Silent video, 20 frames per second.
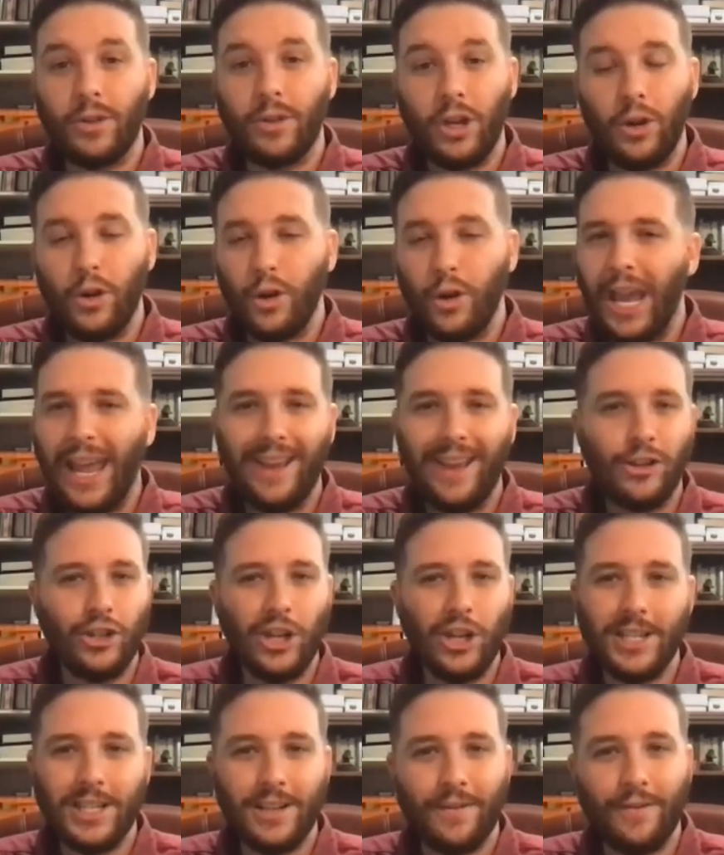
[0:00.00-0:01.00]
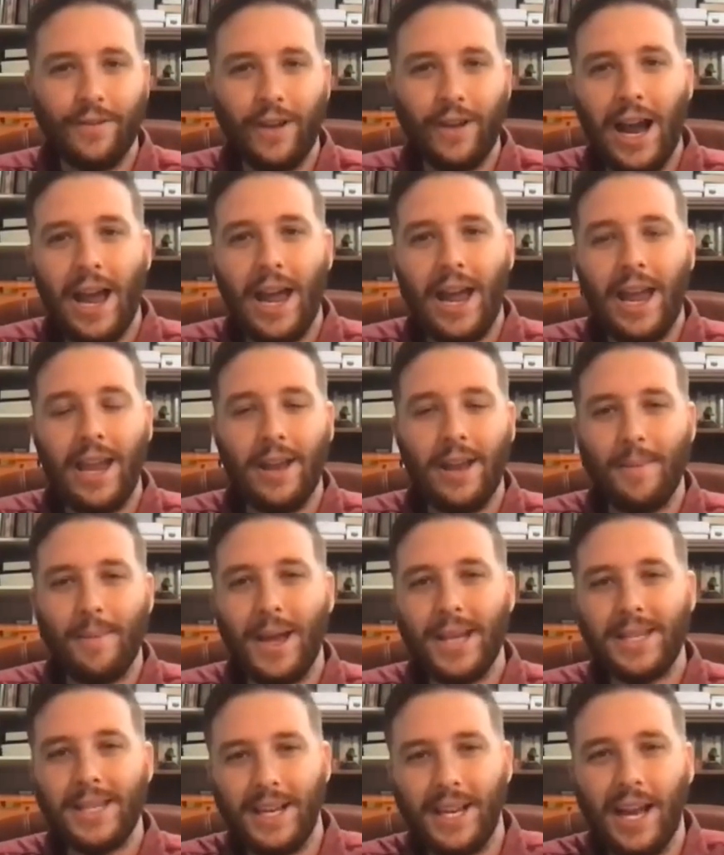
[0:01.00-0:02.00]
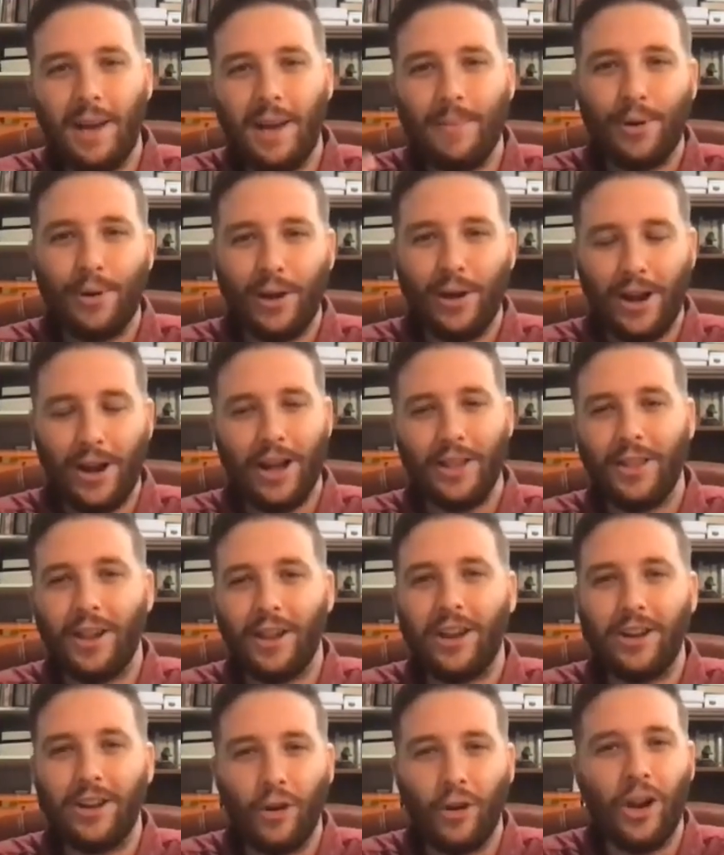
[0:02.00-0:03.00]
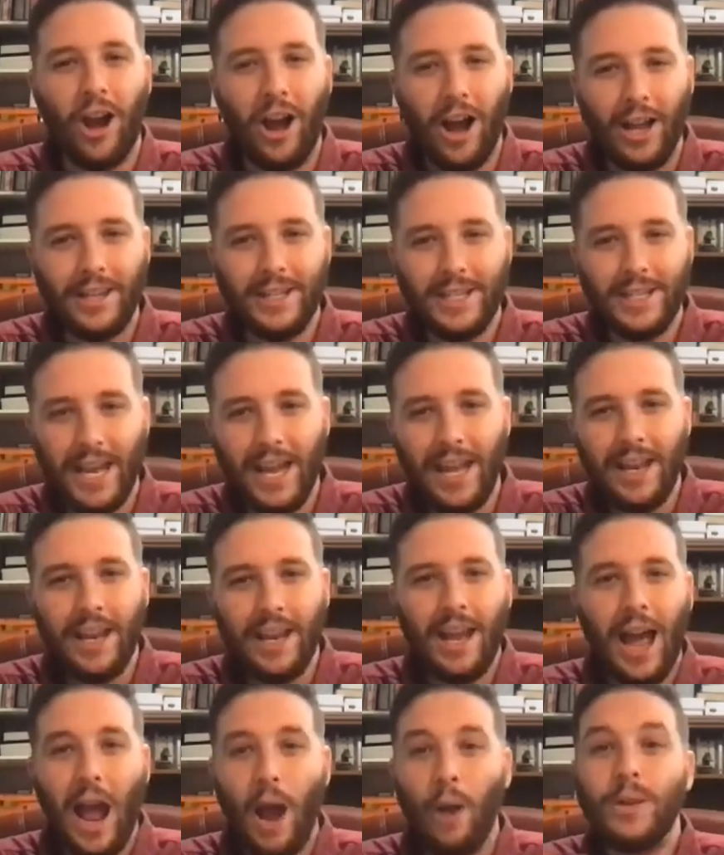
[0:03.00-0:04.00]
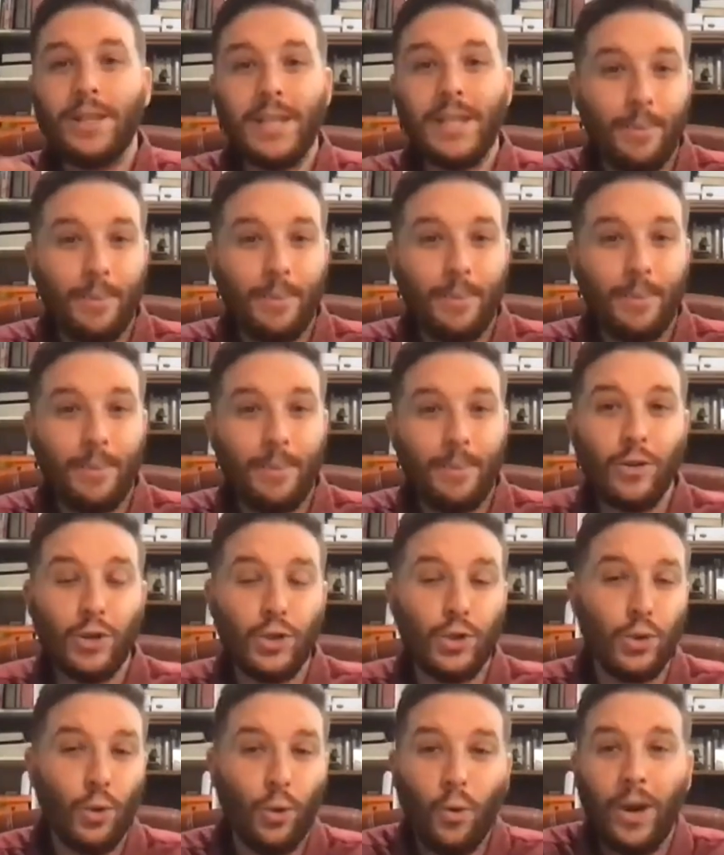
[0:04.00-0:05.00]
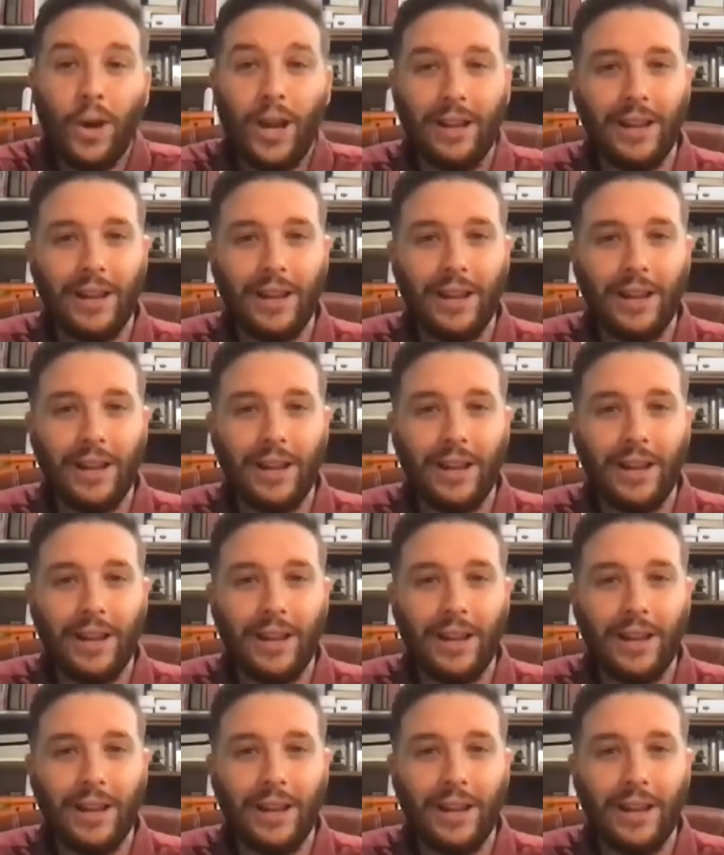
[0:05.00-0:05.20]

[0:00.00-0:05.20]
you can't justify messing up your content, I would say put in your story.